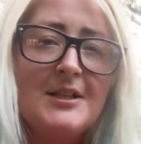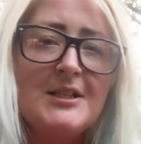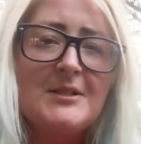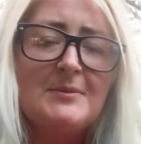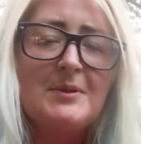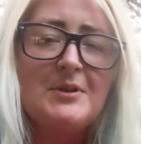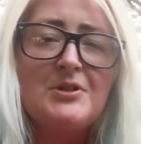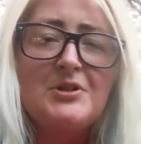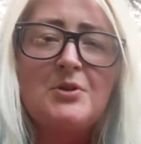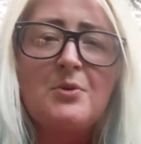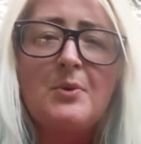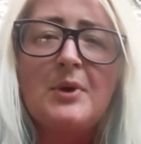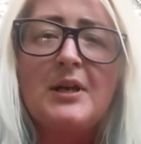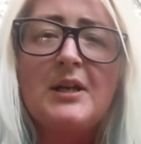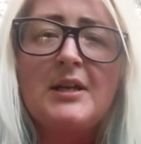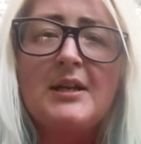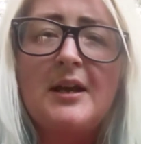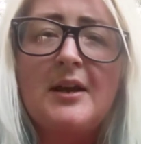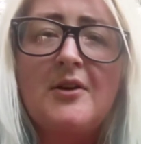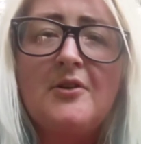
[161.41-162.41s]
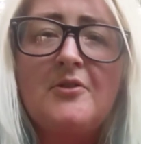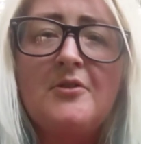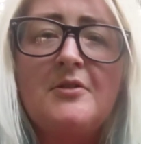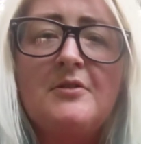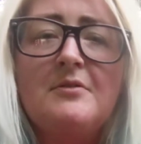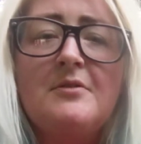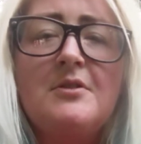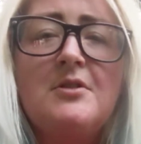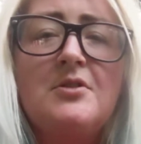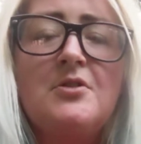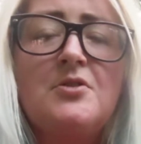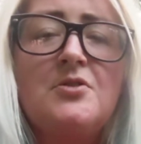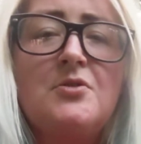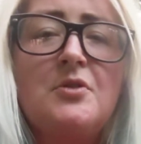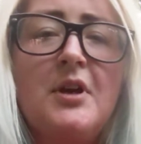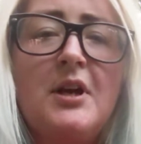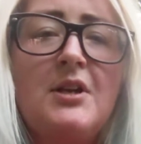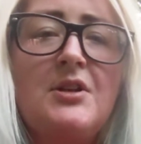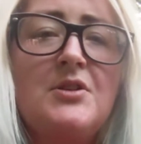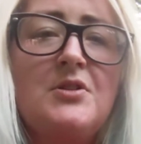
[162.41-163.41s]
Especially right now, they're
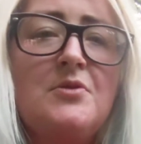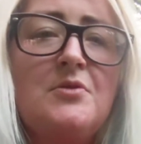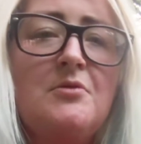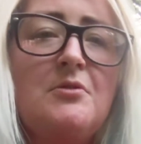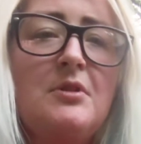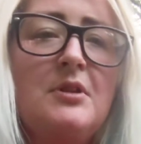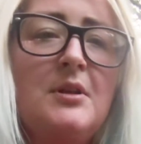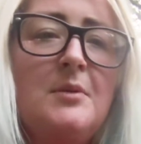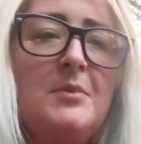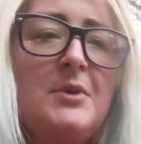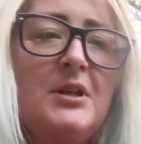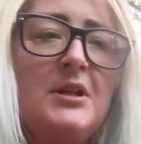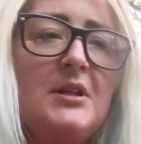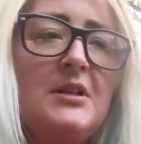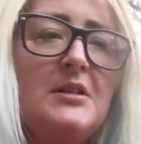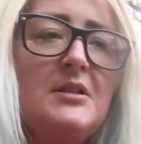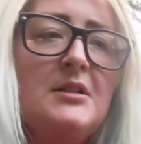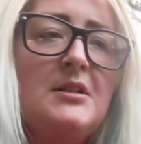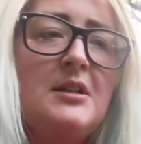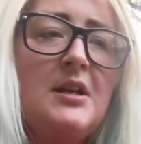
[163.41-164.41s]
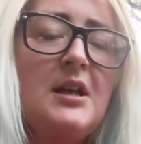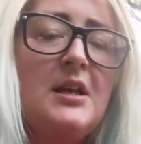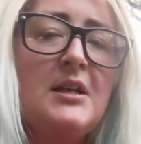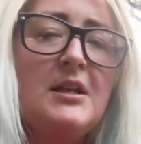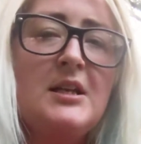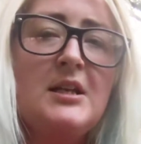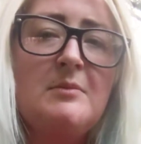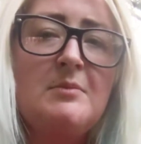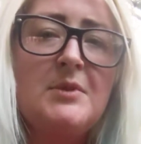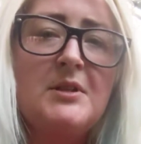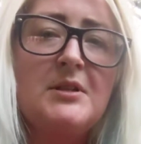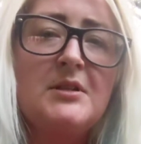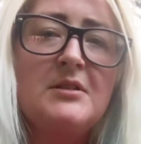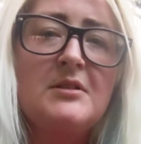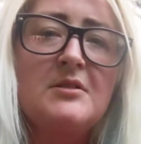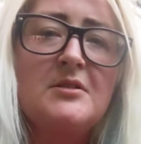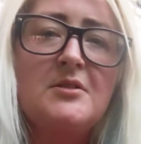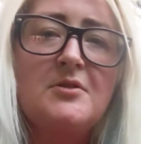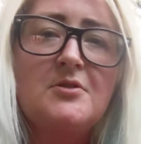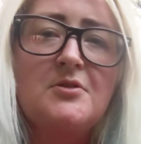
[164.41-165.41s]
trying to limit and keep
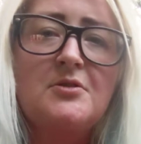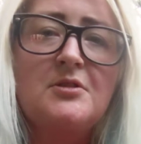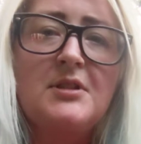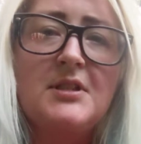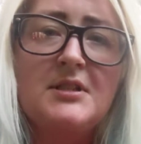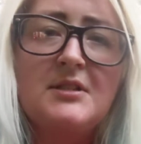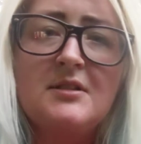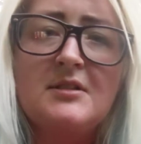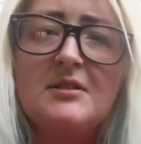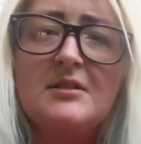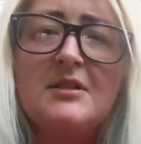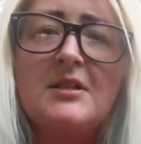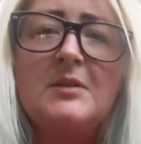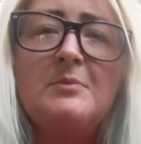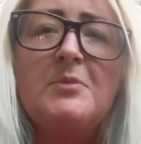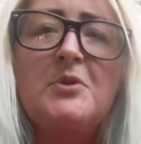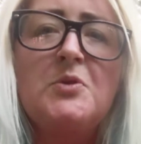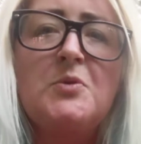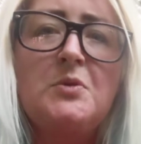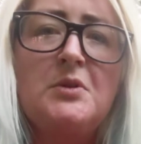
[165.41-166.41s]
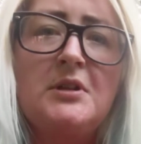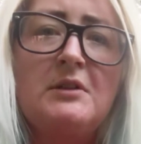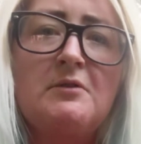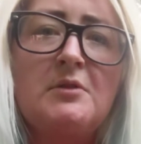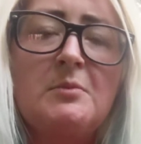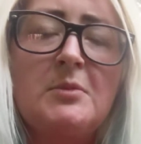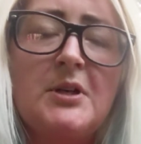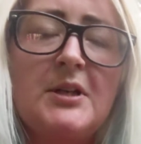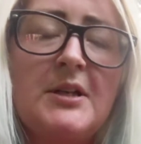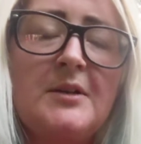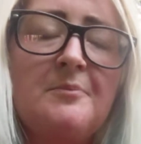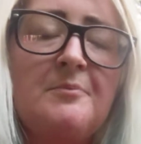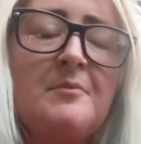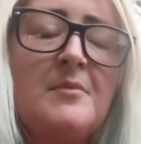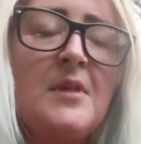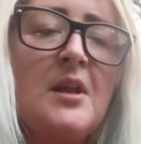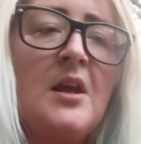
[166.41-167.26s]
the social distancing between everybody.